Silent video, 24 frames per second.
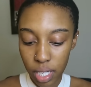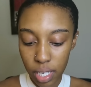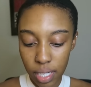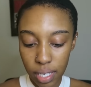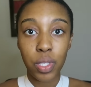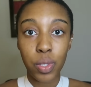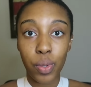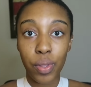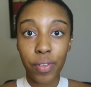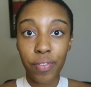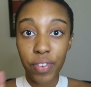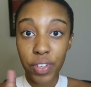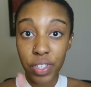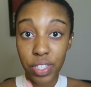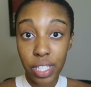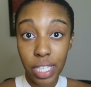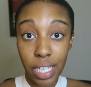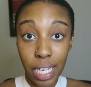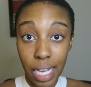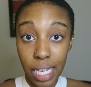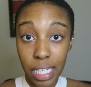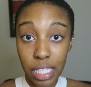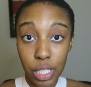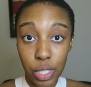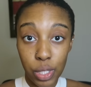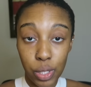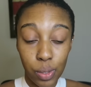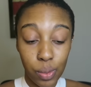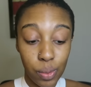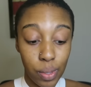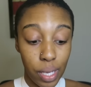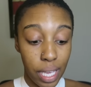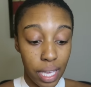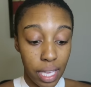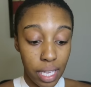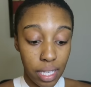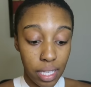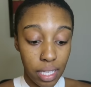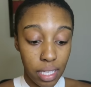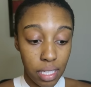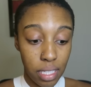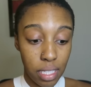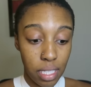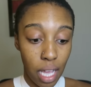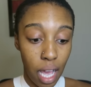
So the first thing I do is